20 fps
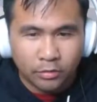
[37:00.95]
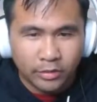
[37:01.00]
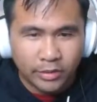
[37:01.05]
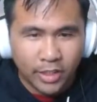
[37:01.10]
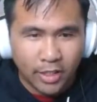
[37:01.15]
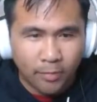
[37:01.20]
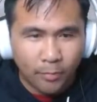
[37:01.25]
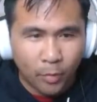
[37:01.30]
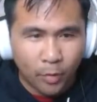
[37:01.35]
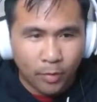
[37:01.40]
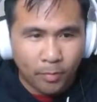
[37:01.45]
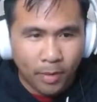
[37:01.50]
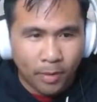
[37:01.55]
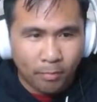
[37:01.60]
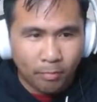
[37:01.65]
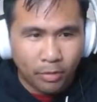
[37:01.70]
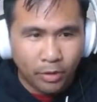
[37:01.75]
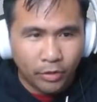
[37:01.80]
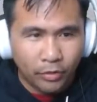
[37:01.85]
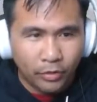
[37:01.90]
Tell me where my
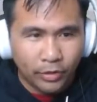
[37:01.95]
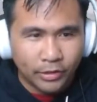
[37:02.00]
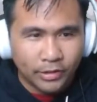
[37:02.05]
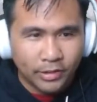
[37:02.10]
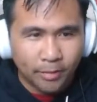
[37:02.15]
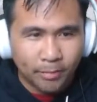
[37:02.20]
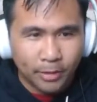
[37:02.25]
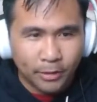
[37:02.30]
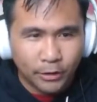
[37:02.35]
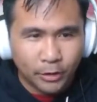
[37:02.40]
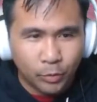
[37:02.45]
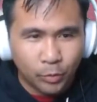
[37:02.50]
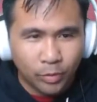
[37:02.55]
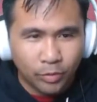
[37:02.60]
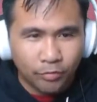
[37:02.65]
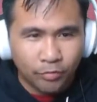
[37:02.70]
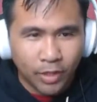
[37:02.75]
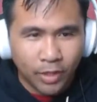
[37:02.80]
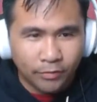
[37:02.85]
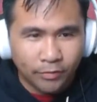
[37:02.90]
brother is. I bet you were
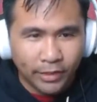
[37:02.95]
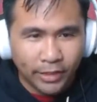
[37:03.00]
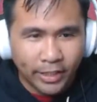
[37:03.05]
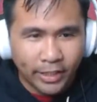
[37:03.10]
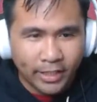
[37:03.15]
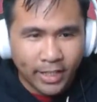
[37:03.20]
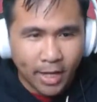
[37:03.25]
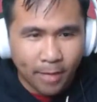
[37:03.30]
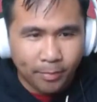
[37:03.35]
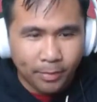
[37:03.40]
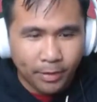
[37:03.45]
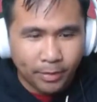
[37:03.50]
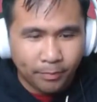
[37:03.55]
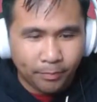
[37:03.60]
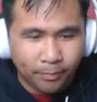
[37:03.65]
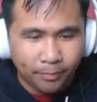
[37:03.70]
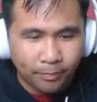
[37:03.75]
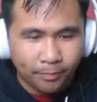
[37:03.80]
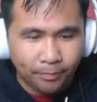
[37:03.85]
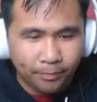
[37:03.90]
involved in kidnapping him.
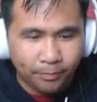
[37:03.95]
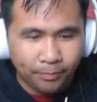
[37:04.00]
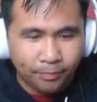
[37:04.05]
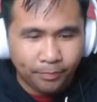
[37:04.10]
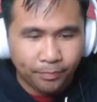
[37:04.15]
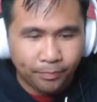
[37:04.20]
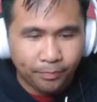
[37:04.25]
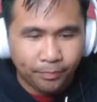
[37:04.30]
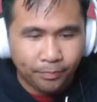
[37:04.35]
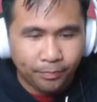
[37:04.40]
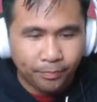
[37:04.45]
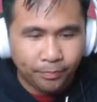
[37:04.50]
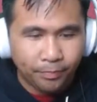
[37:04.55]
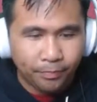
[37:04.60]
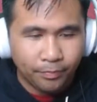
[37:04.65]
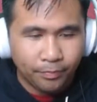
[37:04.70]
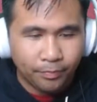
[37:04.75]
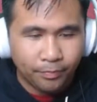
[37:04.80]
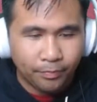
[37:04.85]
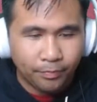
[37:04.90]
We've
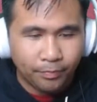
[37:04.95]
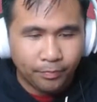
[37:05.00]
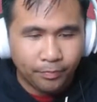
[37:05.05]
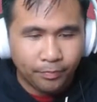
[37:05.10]
located numerous